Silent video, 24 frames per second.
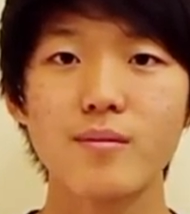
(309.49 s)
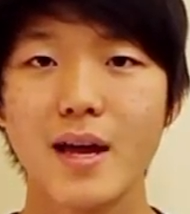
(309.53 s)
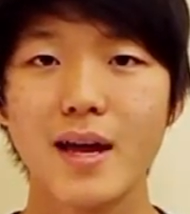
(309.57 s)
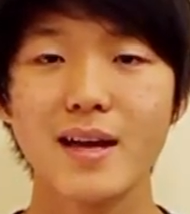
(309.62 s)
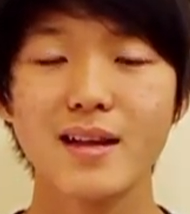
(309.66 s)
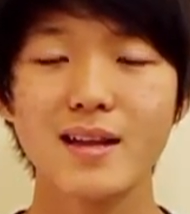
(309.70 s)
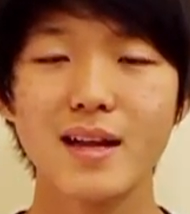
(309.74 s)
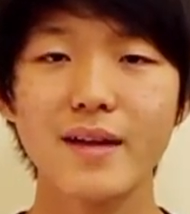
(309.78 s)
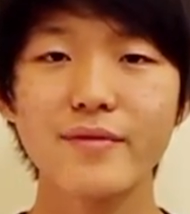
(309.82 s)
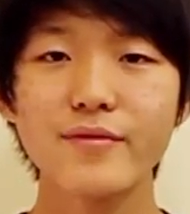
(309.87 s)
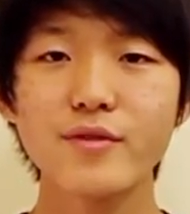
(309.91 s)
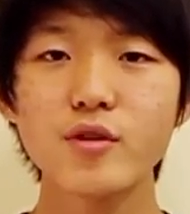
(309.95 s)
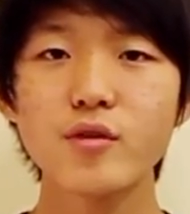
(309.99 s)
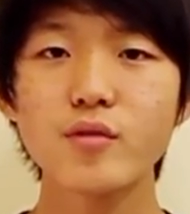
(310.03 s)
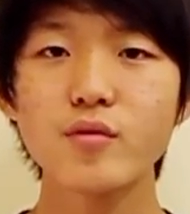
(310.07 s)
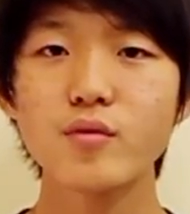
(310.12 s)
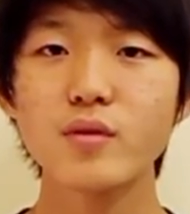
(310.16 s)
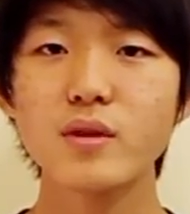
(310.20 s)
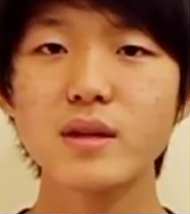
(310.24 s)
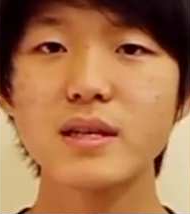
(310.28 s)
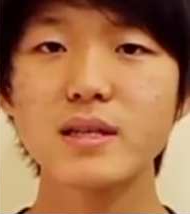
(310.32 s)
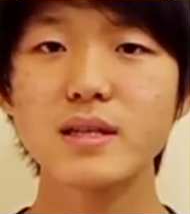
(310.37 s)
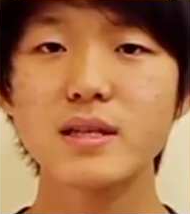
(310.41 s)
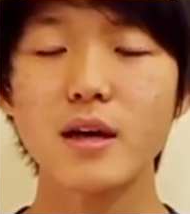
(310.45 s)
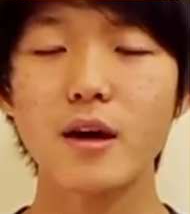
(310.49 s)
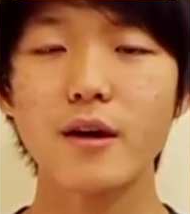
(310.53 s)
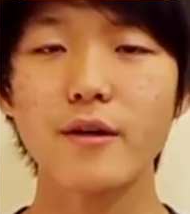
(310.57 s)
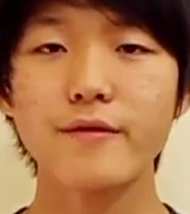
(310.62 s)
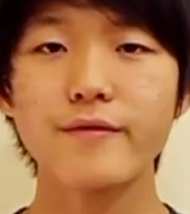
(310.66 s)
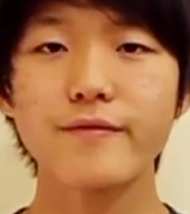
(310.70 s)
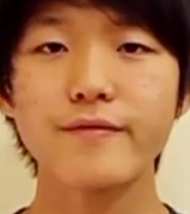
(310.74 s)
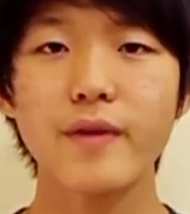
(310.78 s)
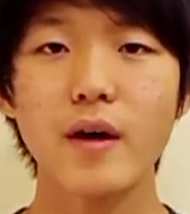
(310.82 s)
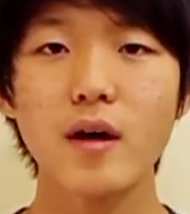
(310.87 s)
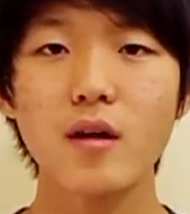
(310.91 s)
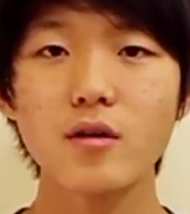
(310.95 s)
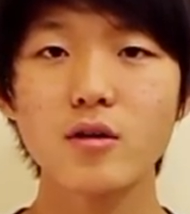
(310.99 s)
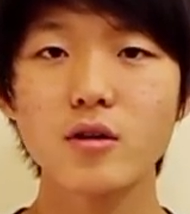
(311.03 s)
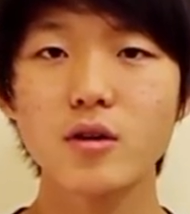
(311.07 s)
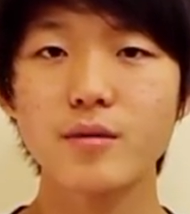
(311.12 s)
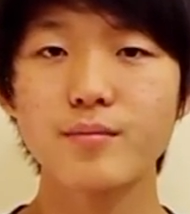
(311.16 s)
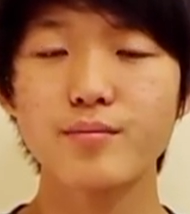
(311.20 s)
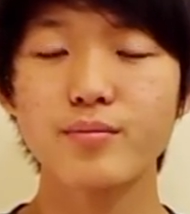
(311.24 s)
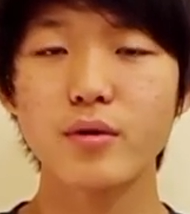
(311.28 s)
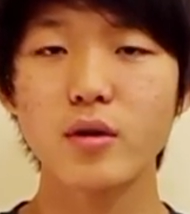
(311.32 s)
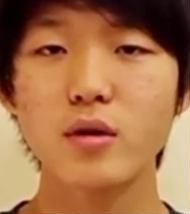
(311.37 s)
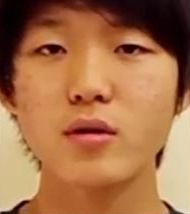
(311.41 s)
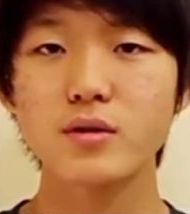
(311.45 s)
And after the release of Final
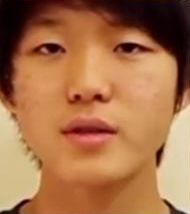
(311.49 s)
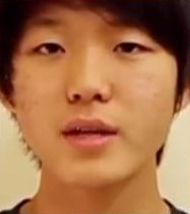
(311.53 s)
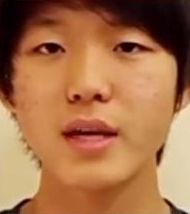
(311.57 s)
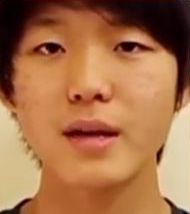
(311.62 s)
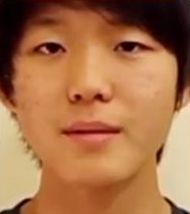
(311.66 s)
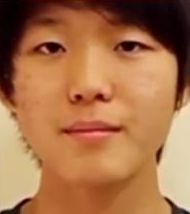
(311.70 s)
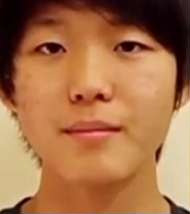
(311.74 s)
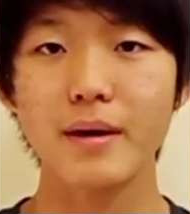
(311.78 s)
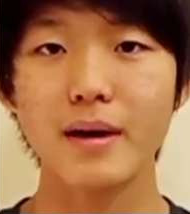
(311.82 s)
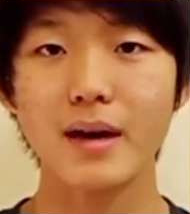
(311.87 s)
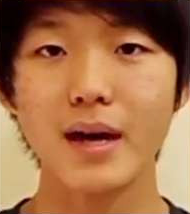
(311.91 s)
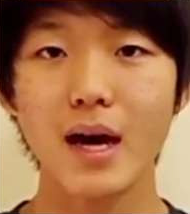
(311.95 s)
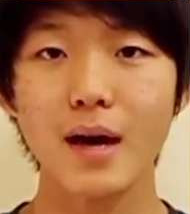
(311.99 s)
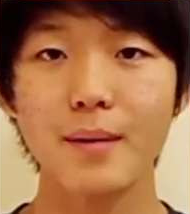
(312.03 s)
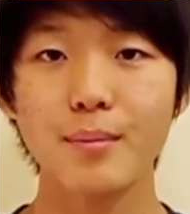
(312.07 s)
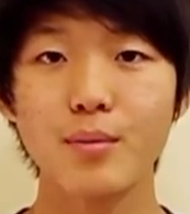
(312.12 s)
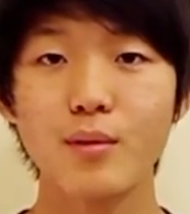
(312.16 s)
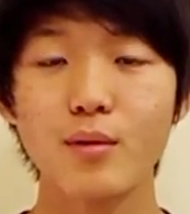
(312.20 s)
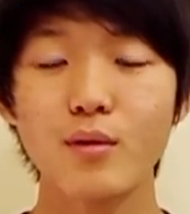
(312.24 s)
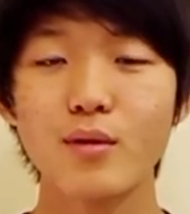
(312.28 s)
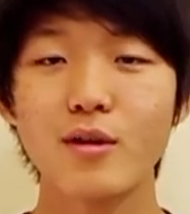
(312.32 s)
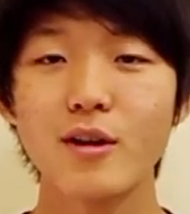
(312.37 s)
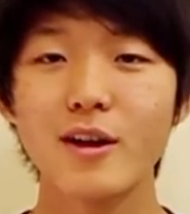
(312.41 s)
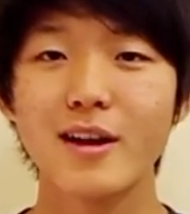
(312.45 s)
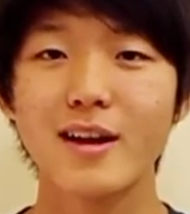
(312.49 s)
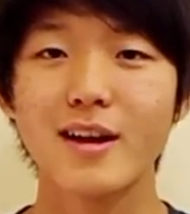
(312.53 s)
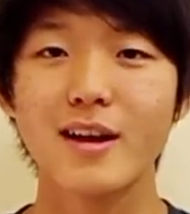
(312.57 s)
Cut Pro 10 by Apple,